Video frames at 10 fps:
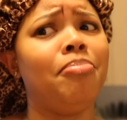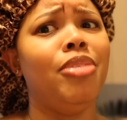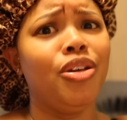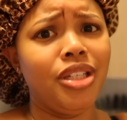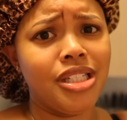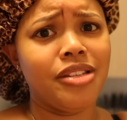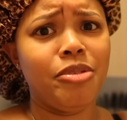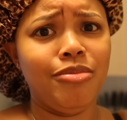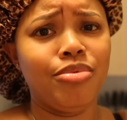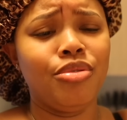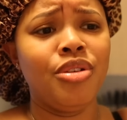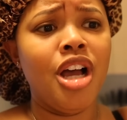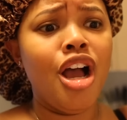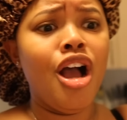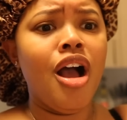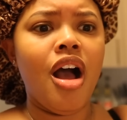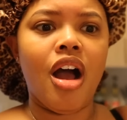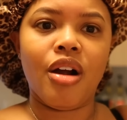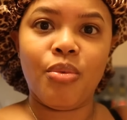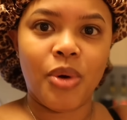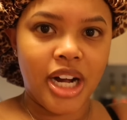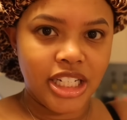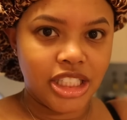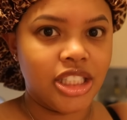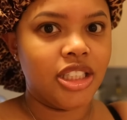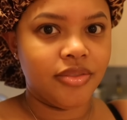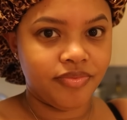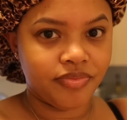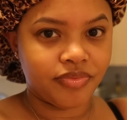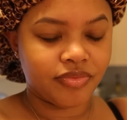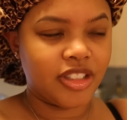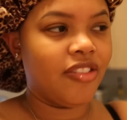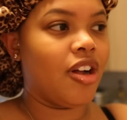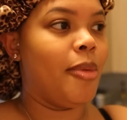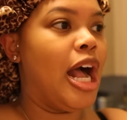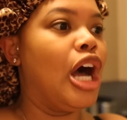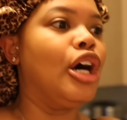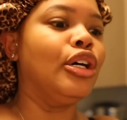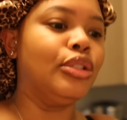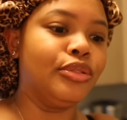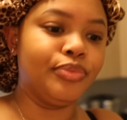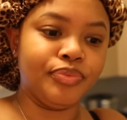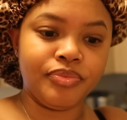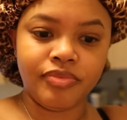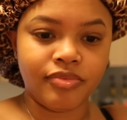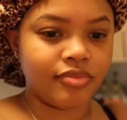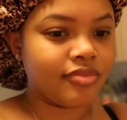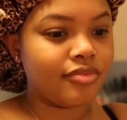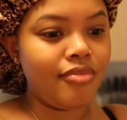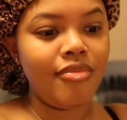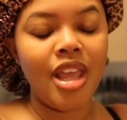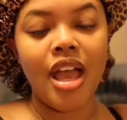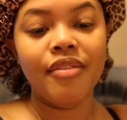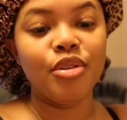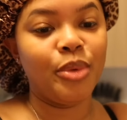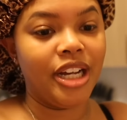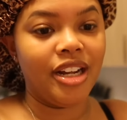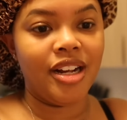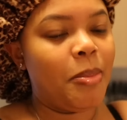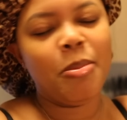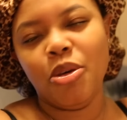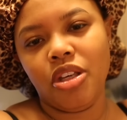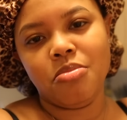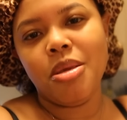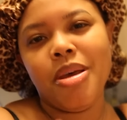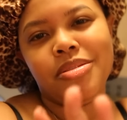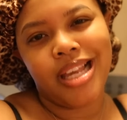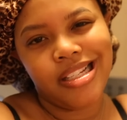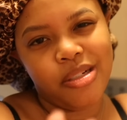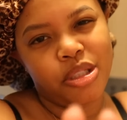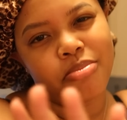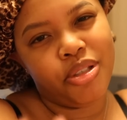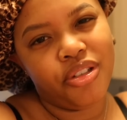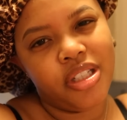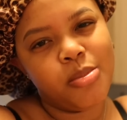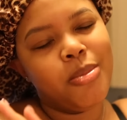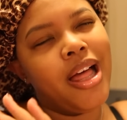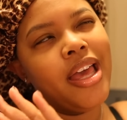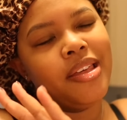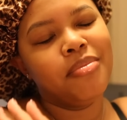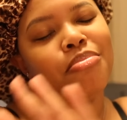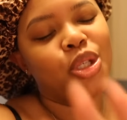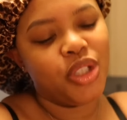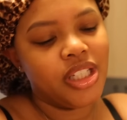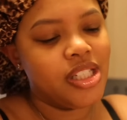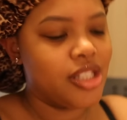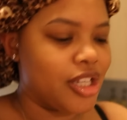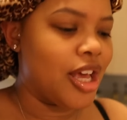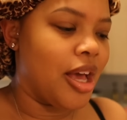billions of people are watching from home, everywhere. Maybe millions, maybe I'm sizing it with the billions, but like millions.